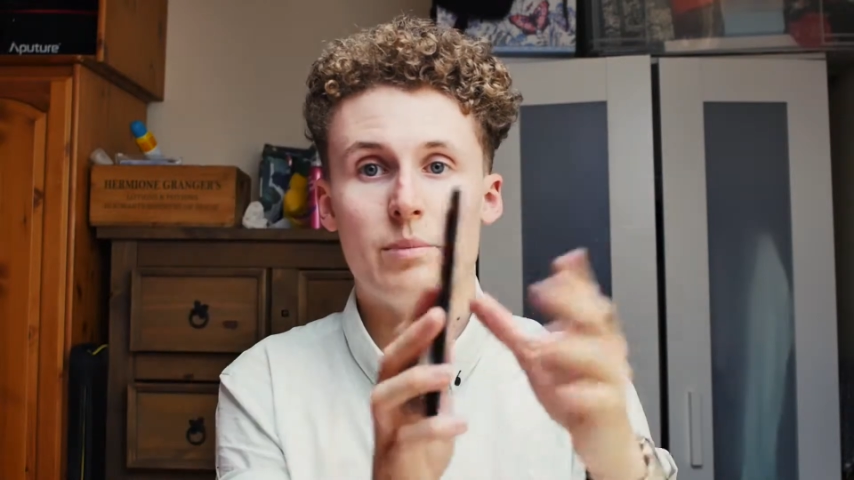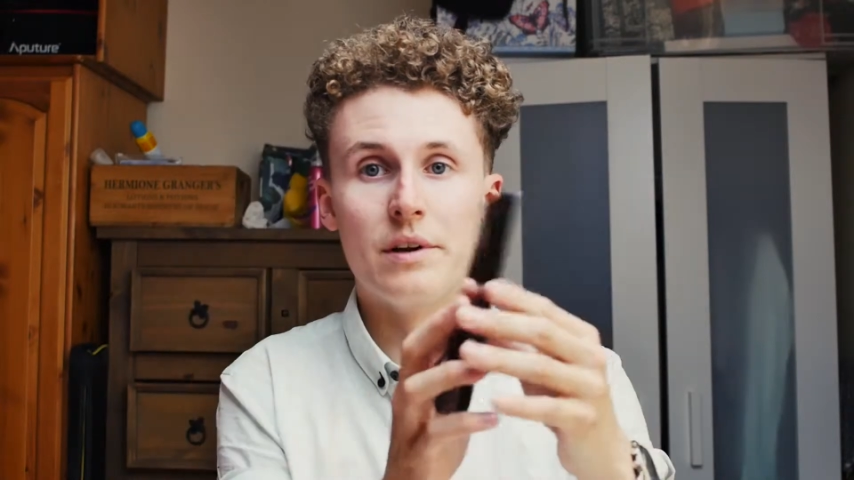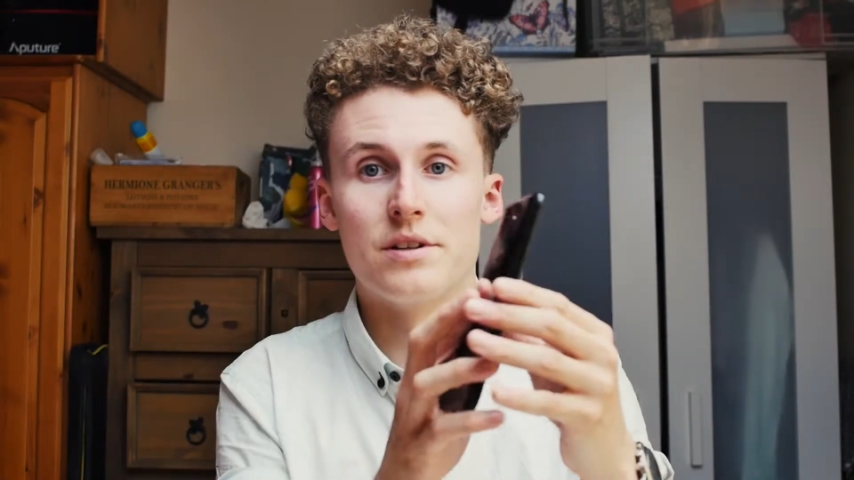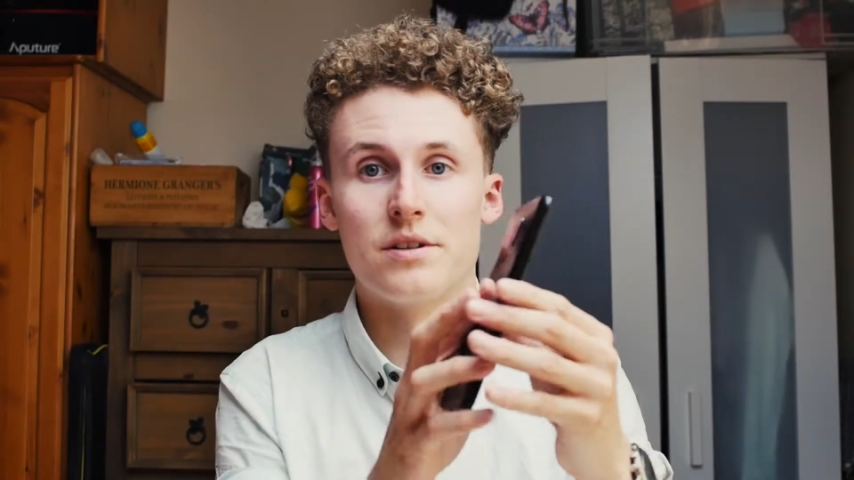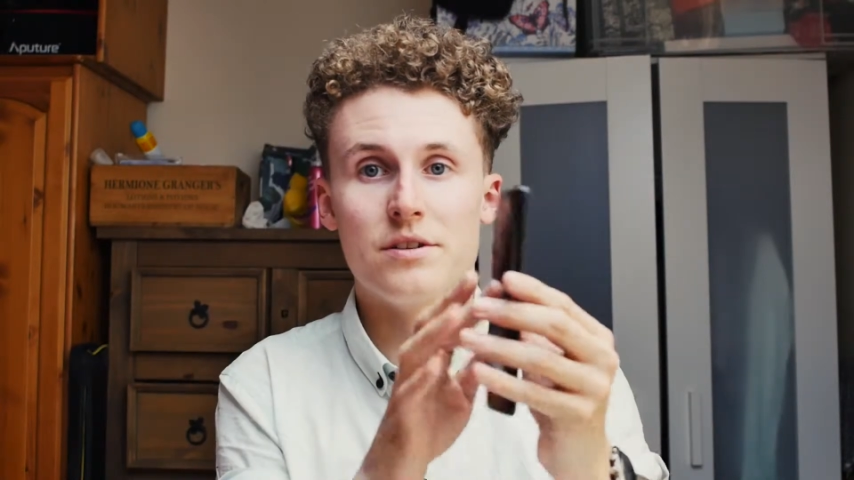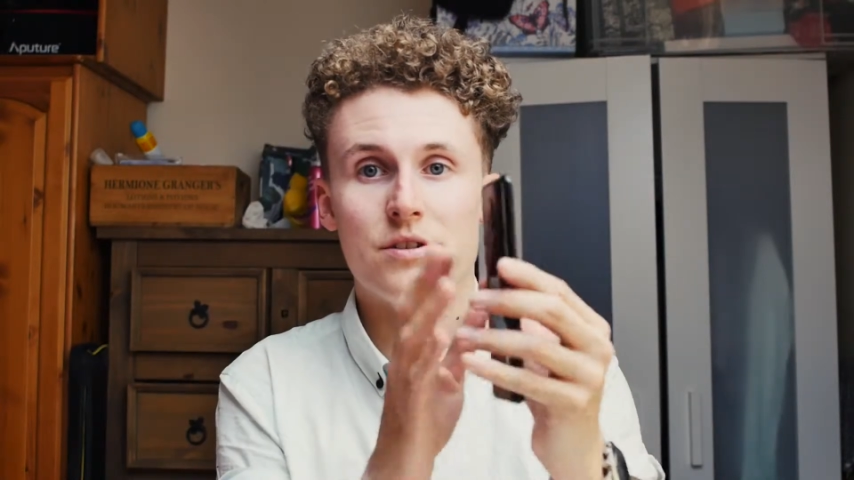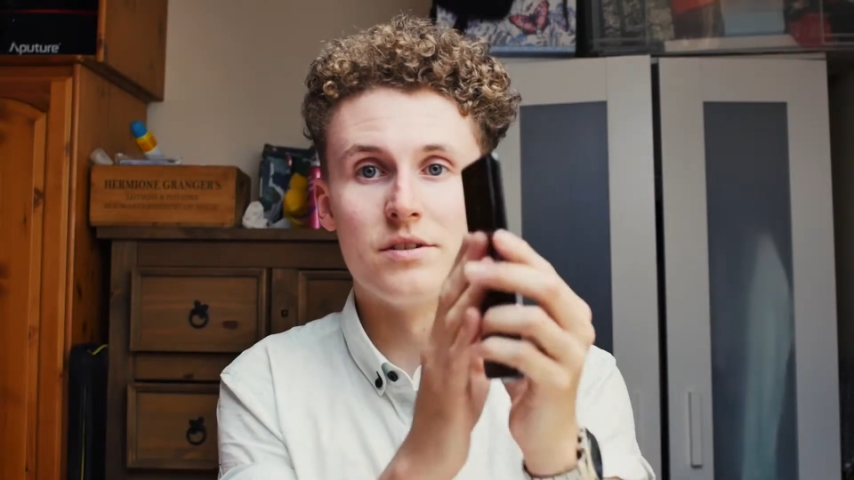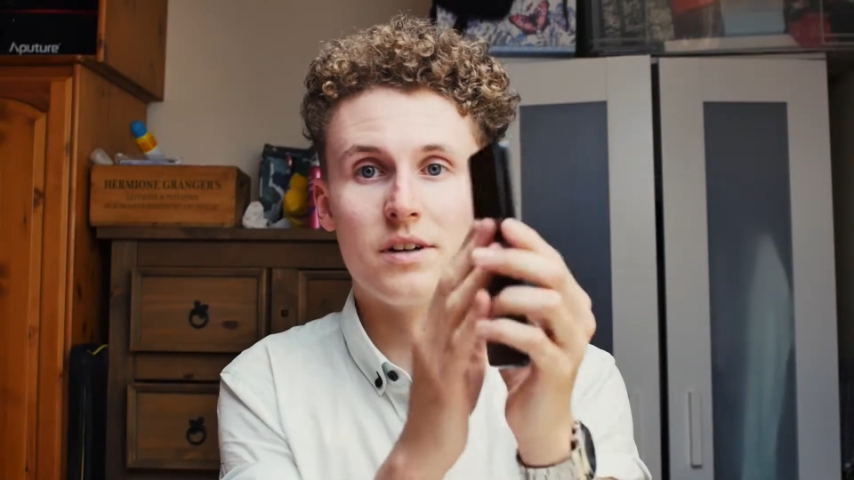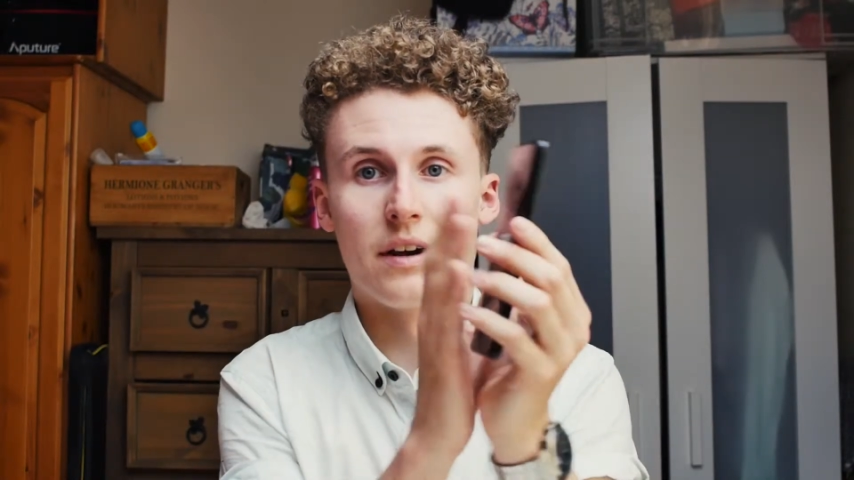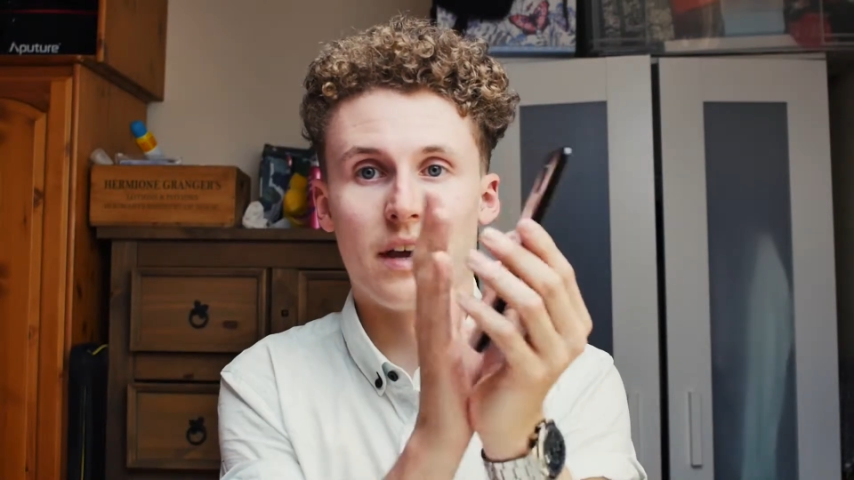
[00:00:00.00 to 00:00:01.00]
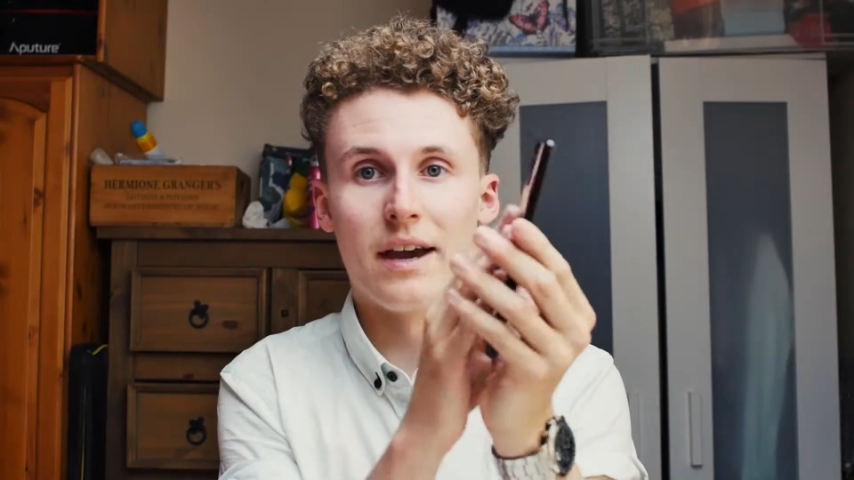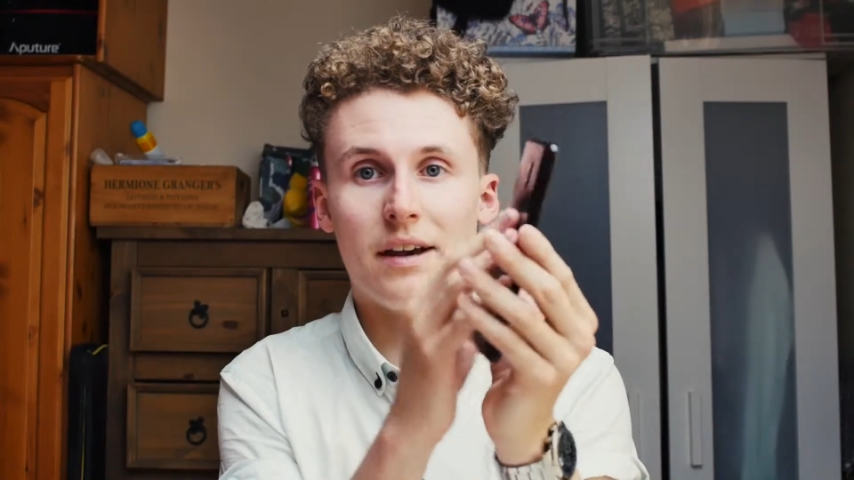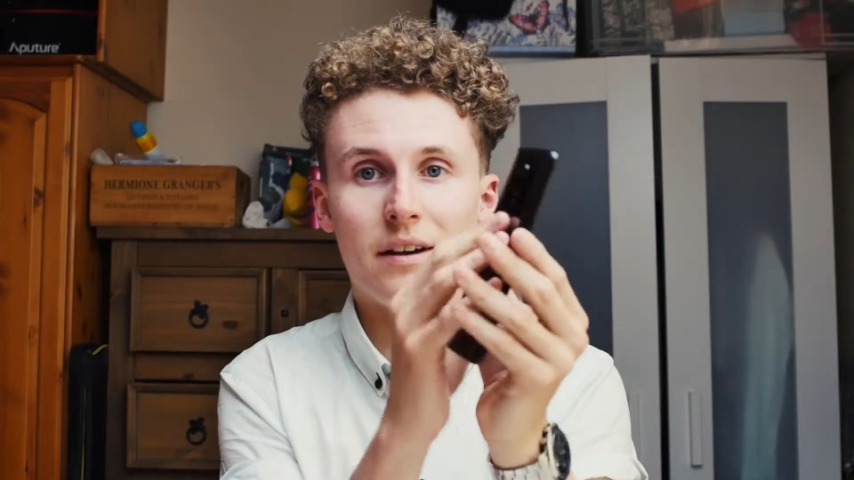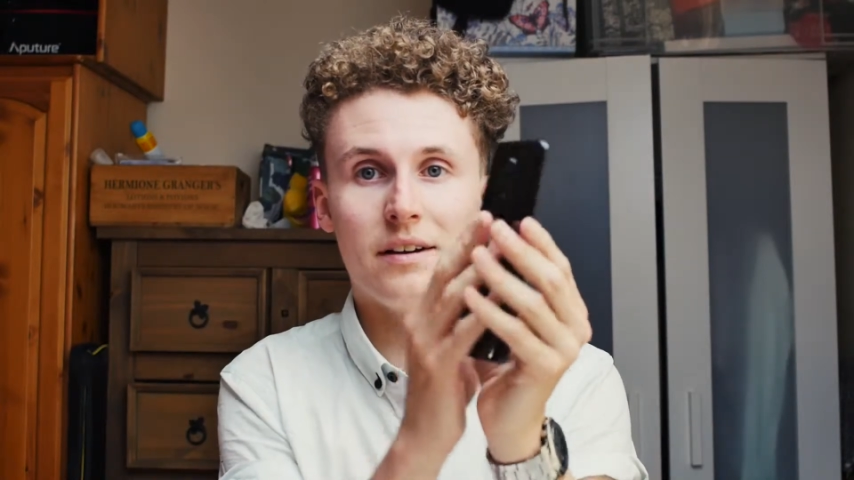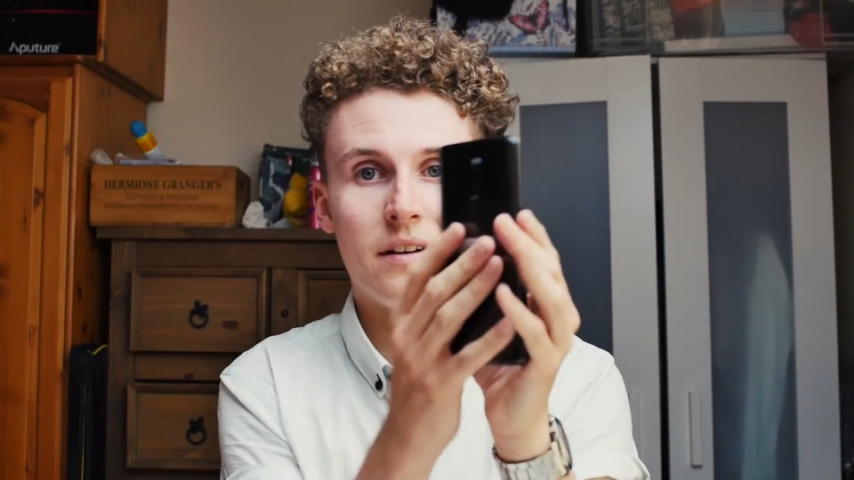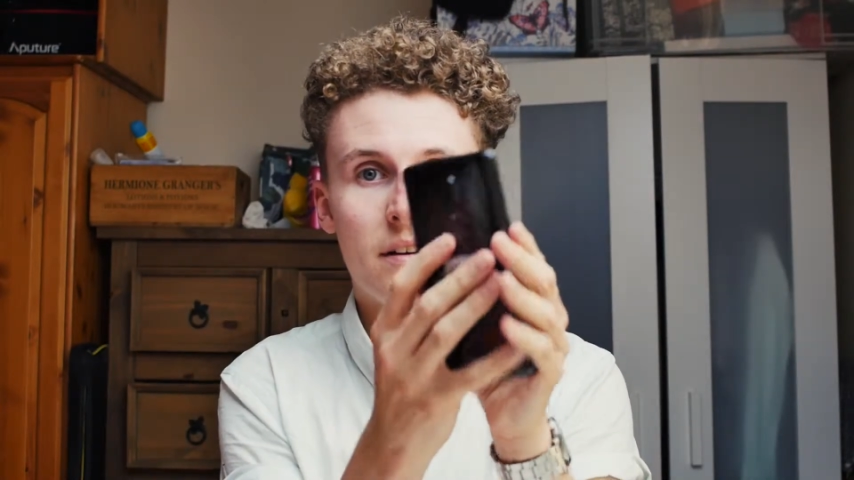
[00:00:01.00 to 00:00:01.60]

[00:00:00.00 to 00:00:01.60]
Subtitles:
but as soon as you start getting